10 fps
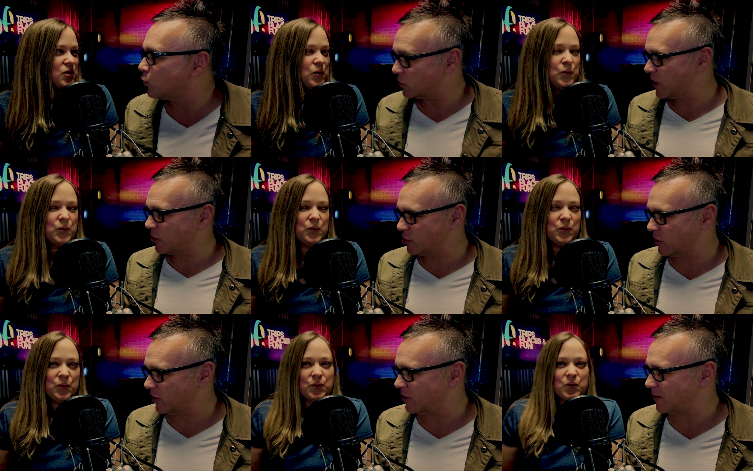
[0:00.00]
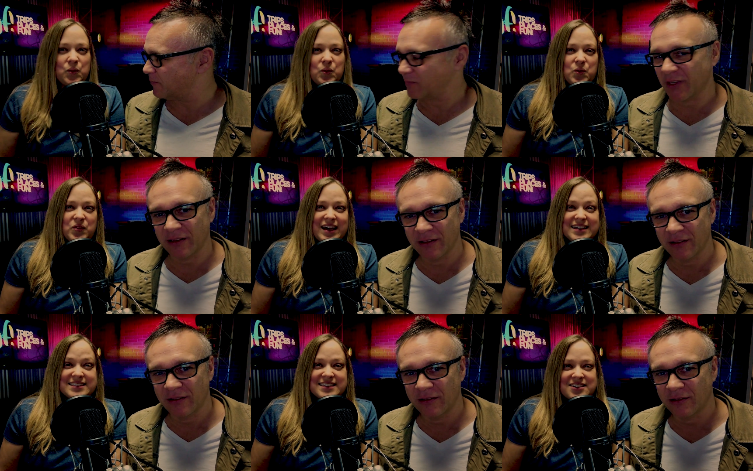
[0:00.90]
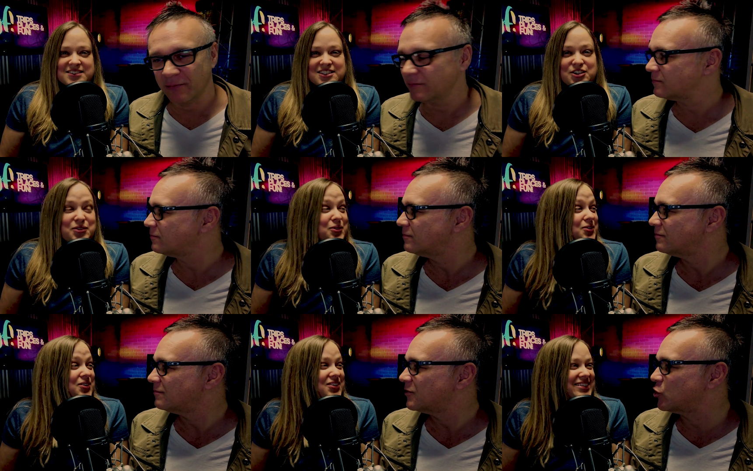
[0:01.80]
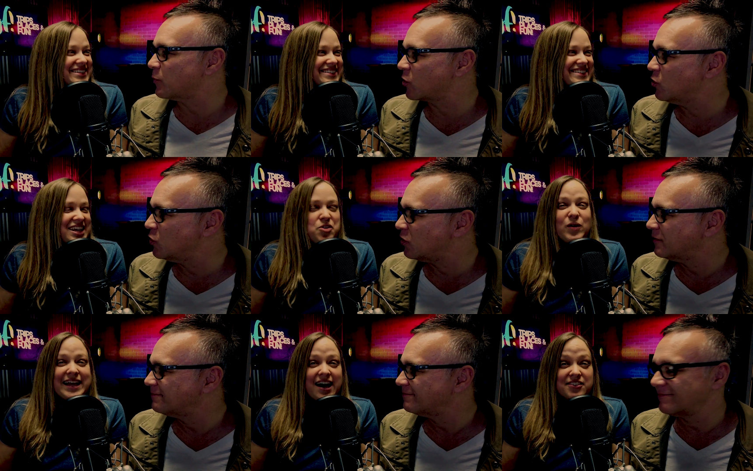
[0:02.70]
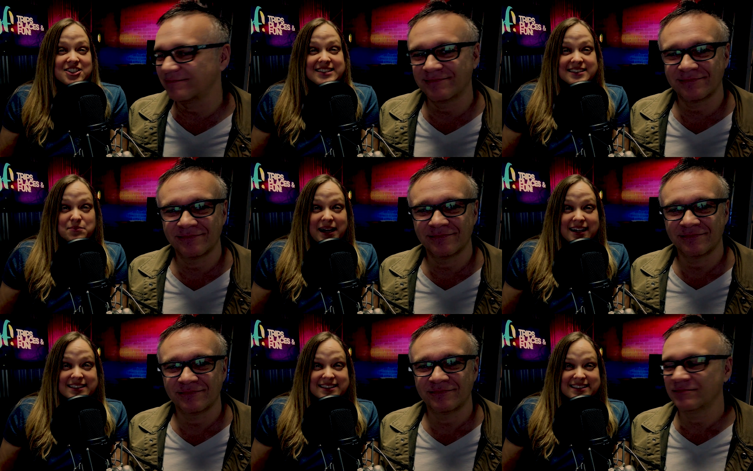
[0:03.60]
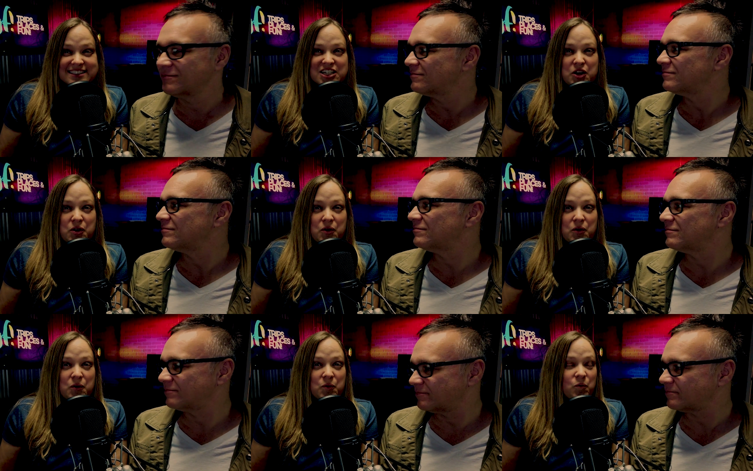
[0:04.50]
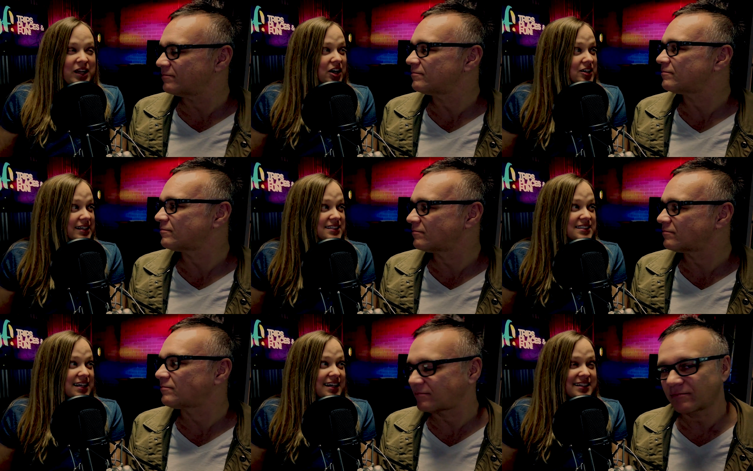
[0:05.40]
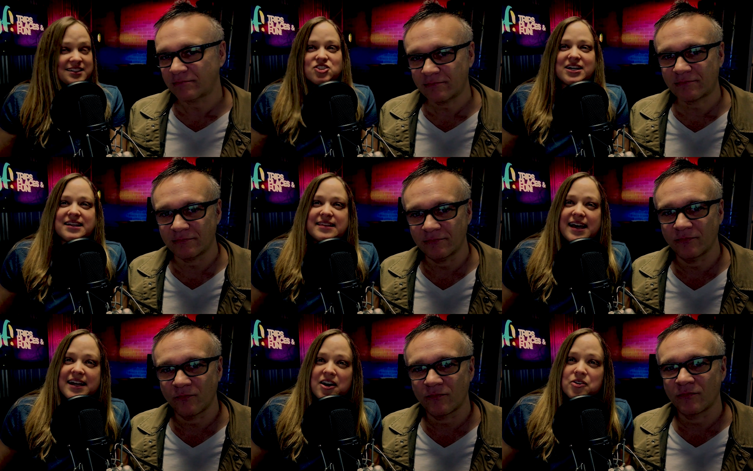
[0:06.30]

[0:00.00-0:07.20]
Speaker 1: production. Ooh
Speaker 2: that sounds cool. Super cool. We have our season passes, so we are excited to check that